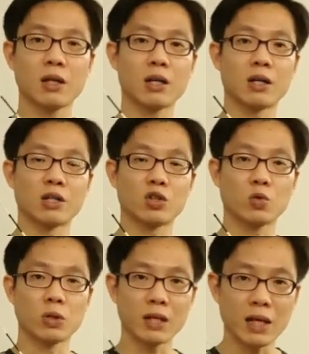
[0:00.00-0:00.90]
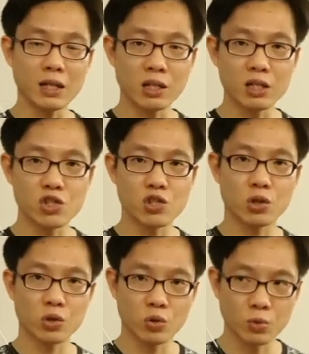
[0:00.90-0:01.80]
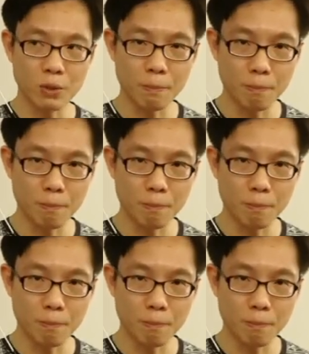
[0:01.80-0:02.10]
28 inch to the